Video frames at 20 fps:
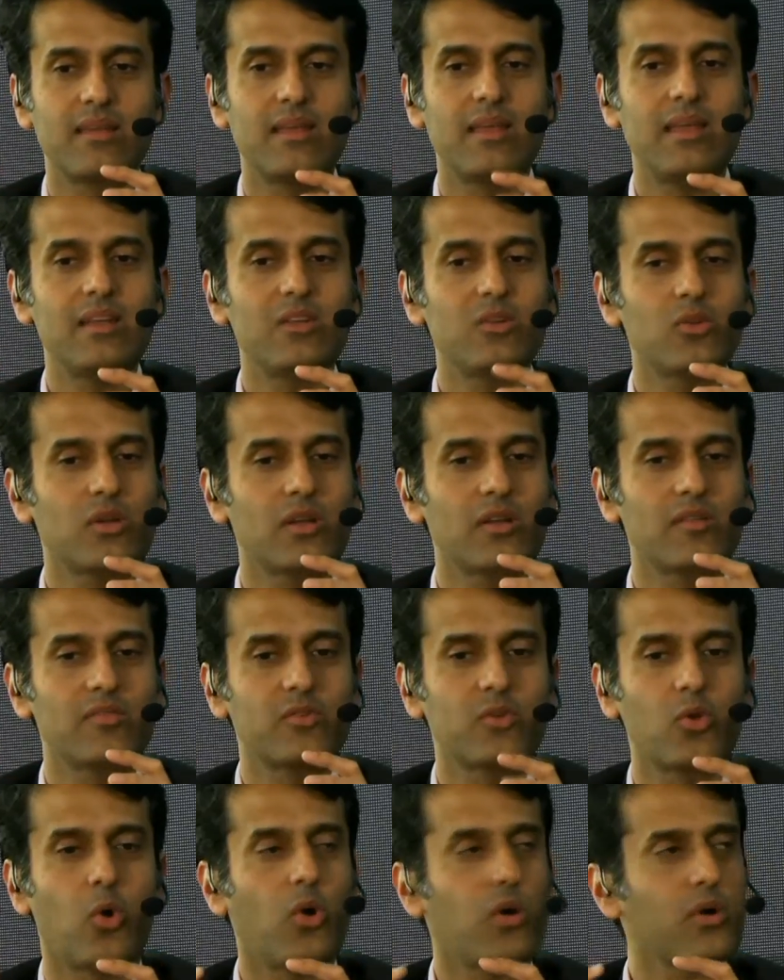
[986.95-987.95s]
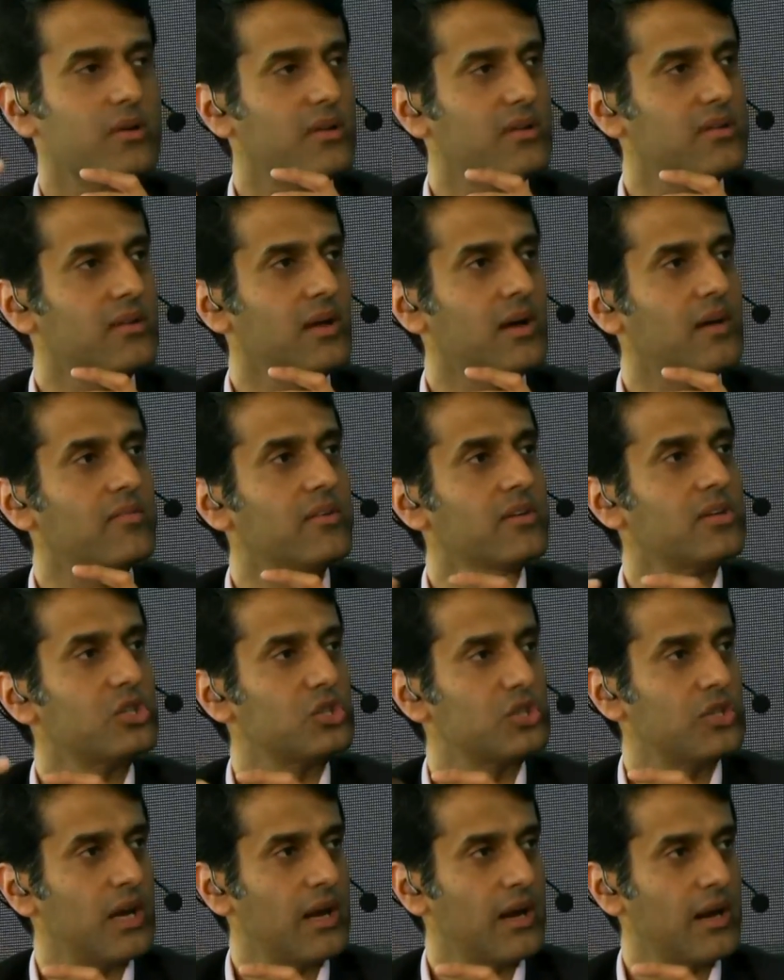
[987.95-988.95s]
keen to kind of talk, discover,
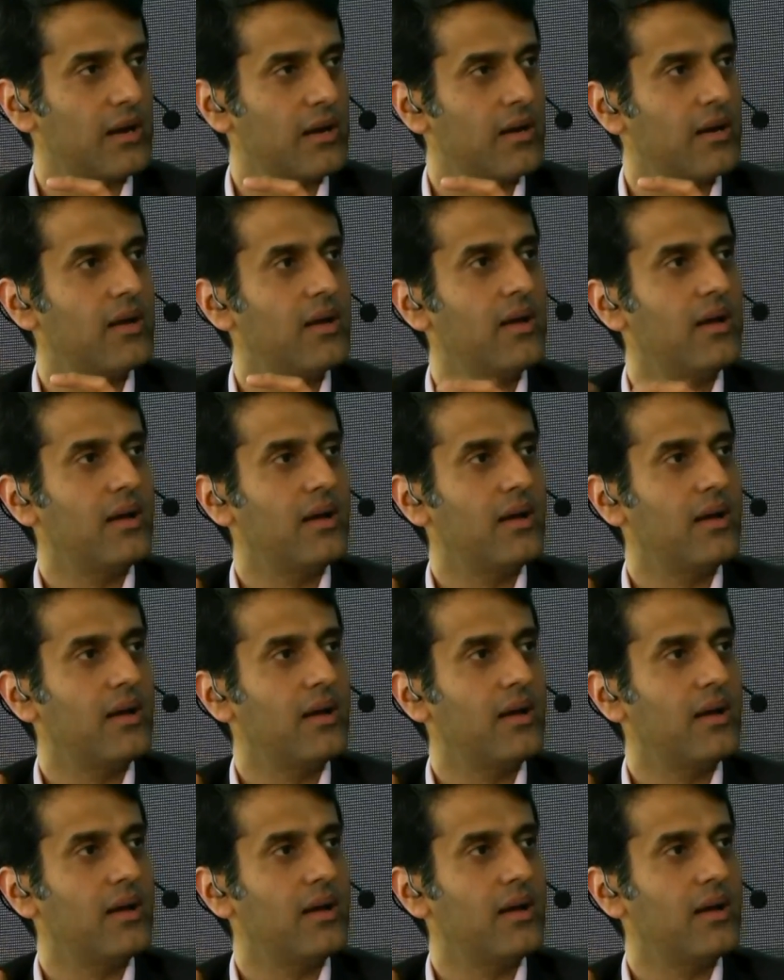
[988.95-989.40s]
share.